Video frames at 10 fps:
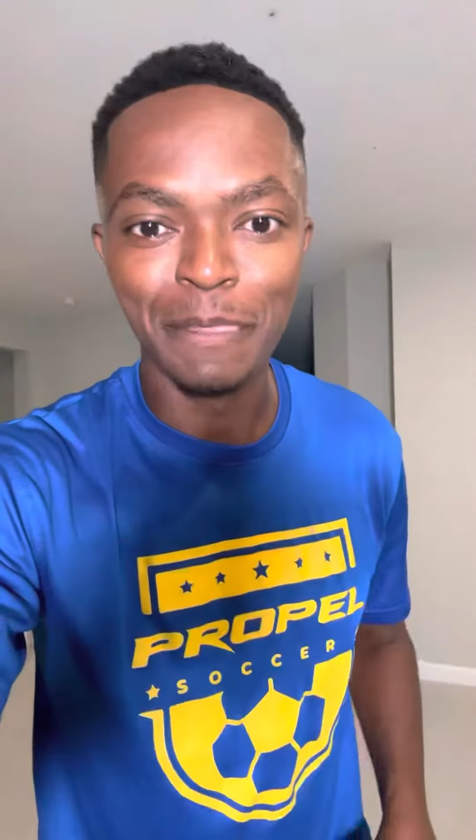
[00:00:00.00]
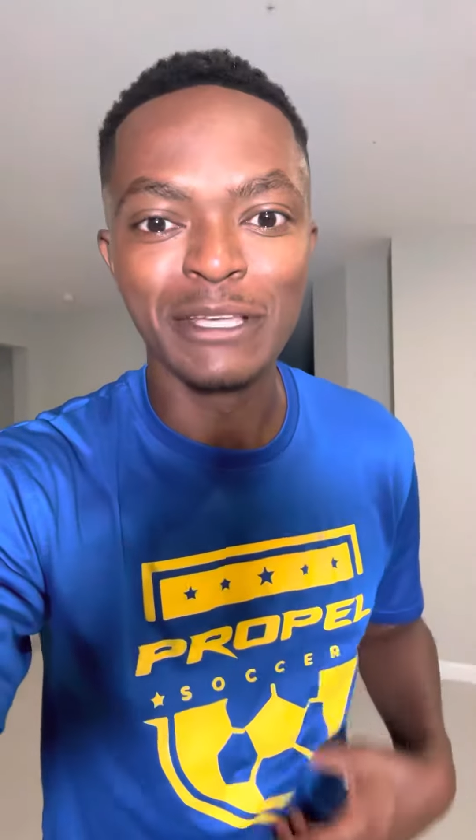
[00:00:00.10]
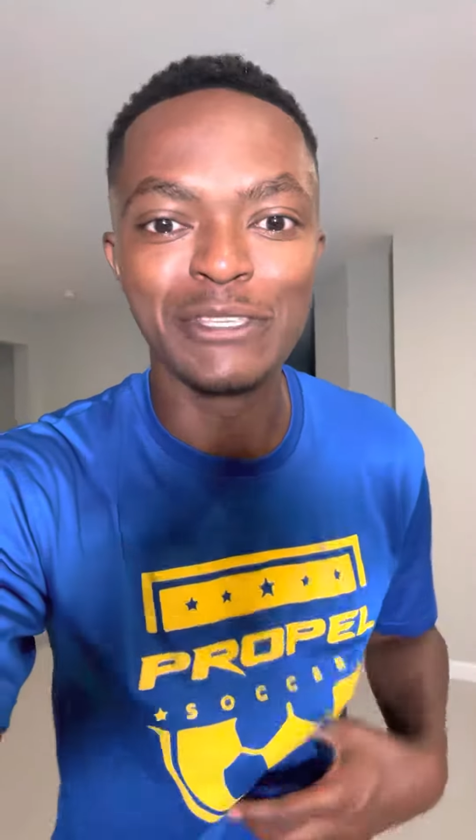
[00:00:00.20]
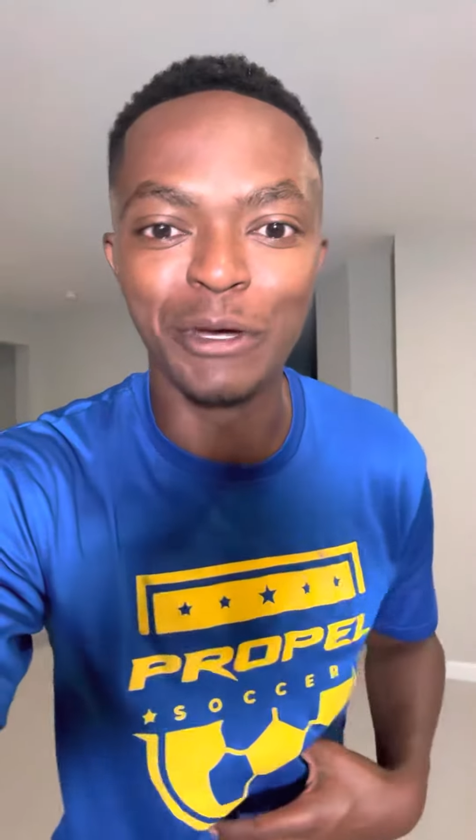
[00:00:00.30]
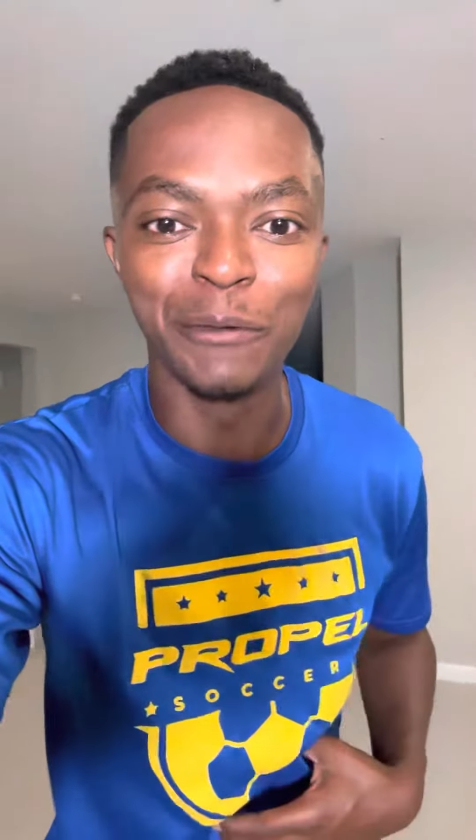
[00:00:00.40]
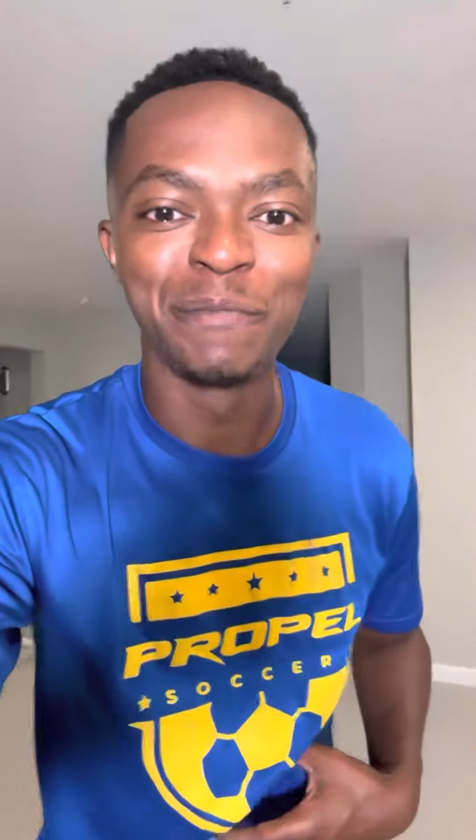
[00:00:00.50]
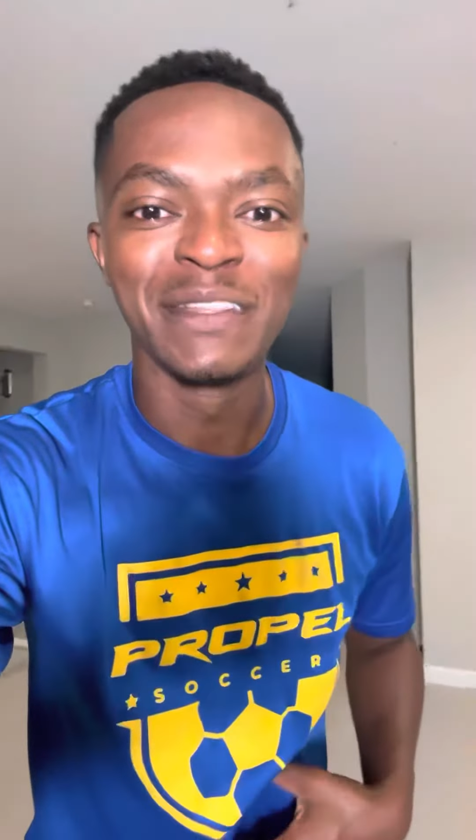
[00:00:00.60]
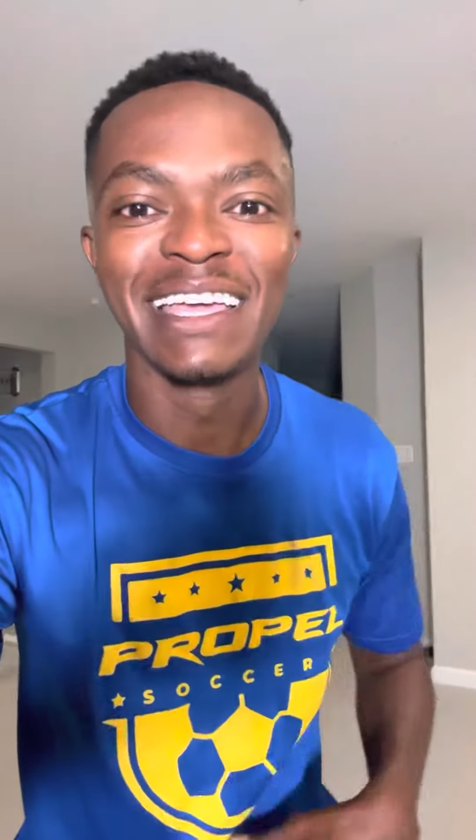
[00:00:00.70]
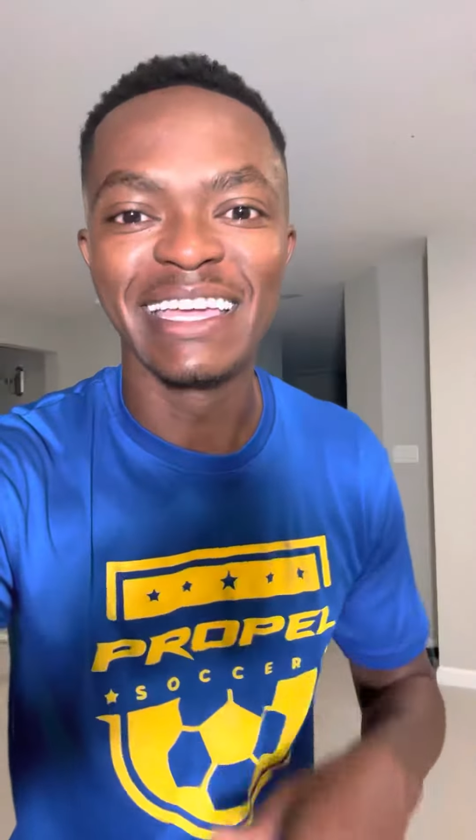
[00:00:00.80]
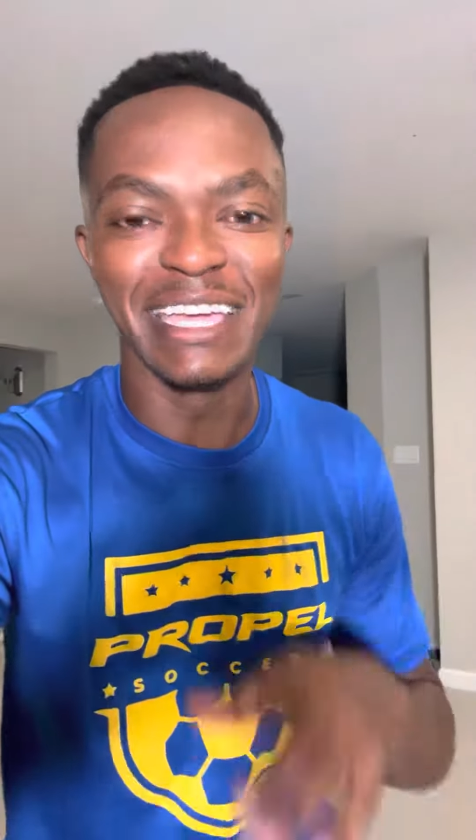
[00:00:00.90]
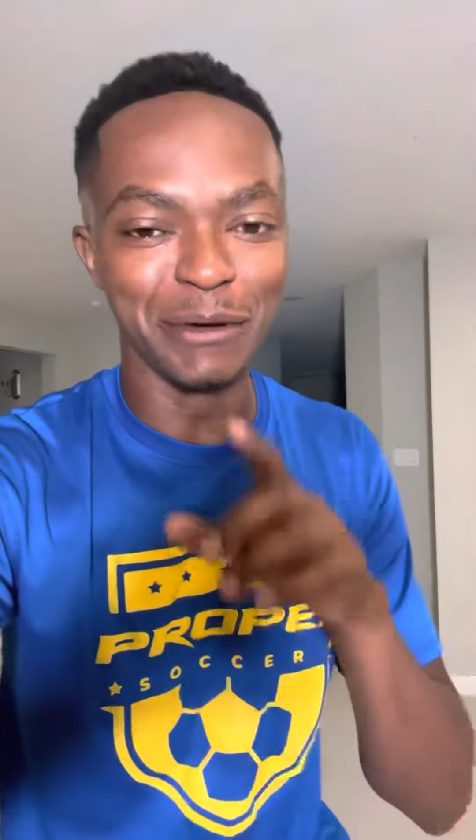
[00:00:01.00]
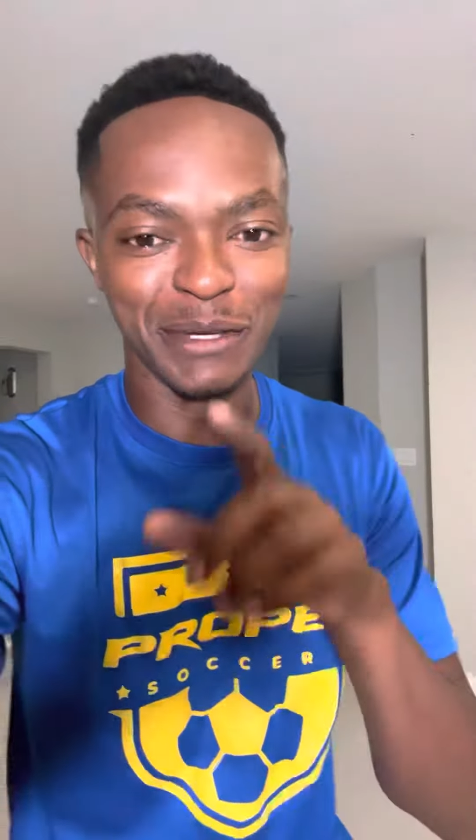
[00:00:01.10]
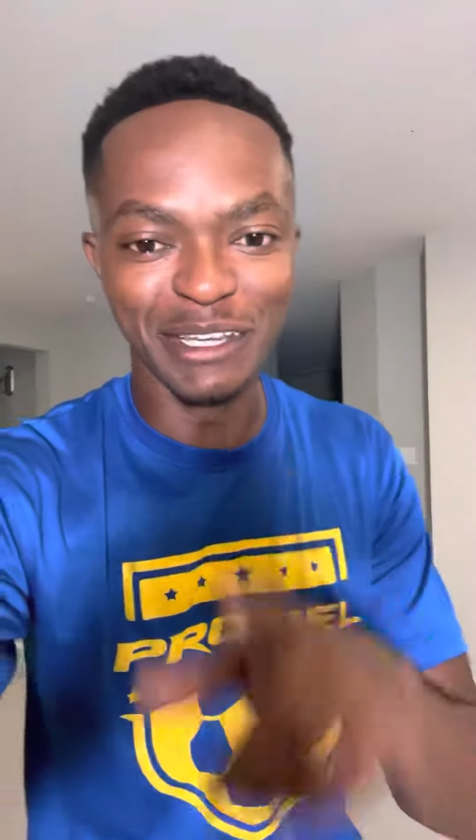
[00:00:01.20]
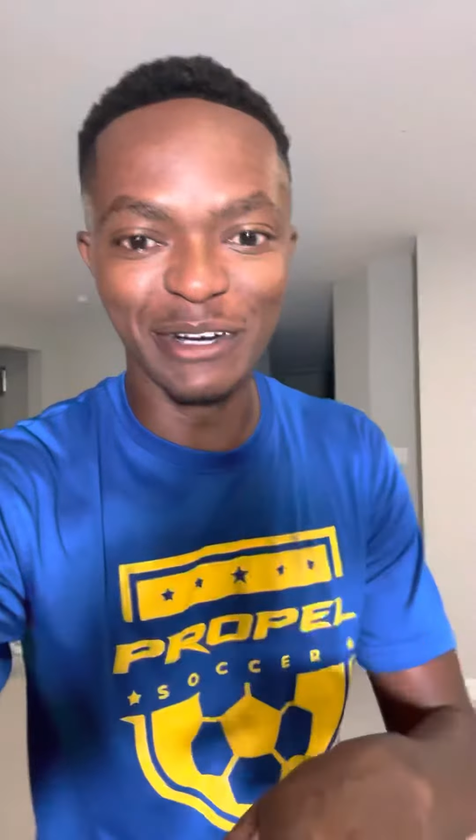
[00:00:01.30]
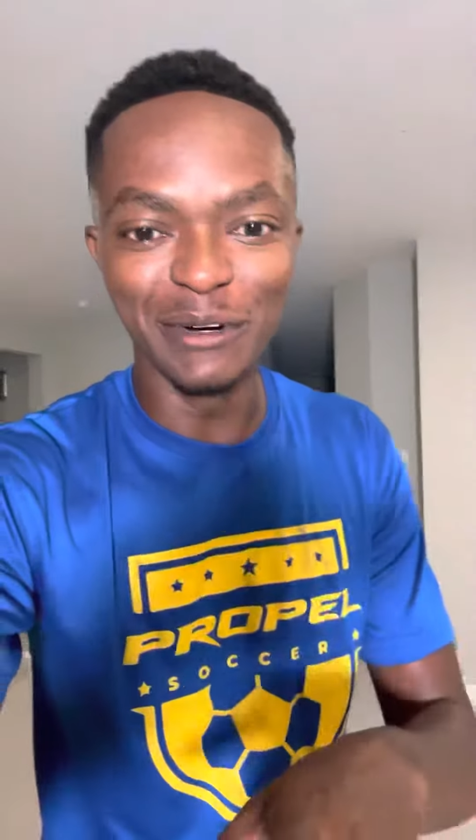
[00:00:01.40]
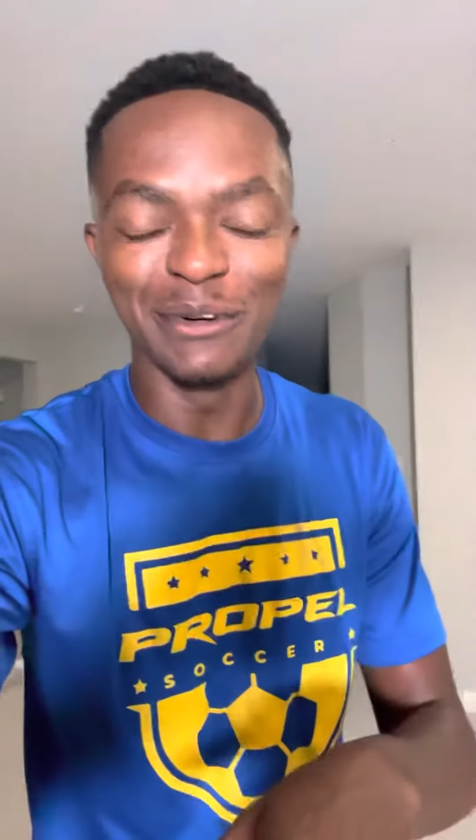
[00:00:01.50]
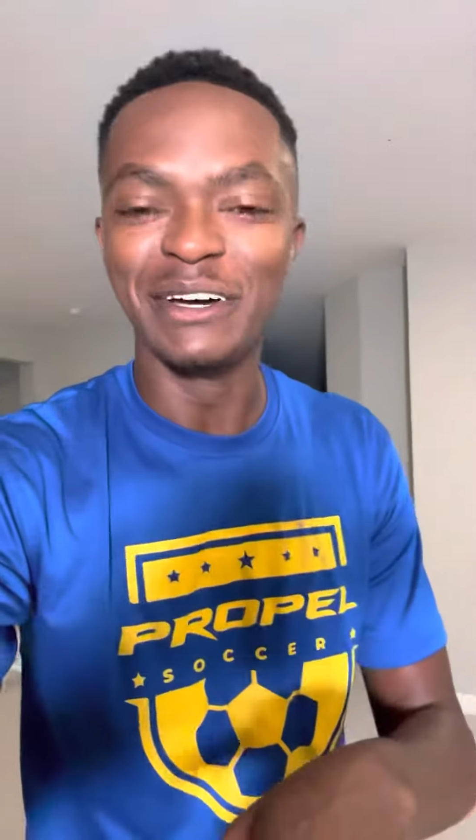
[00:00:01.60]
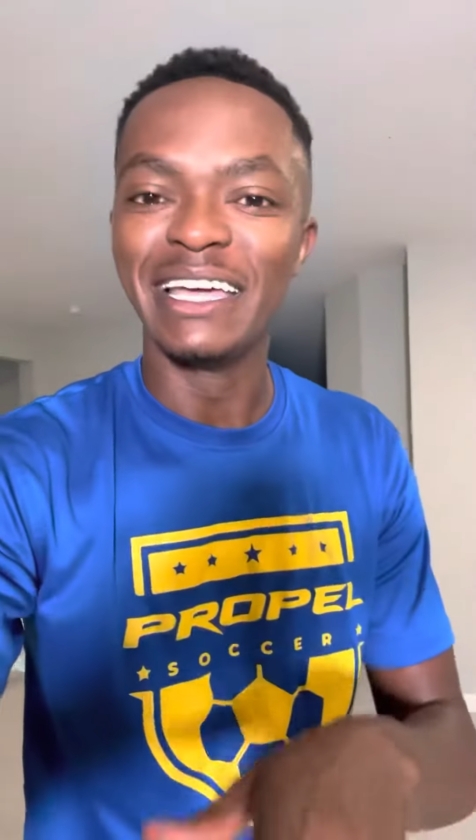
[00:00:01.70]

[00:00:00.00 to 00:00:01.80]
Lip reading: So here we go.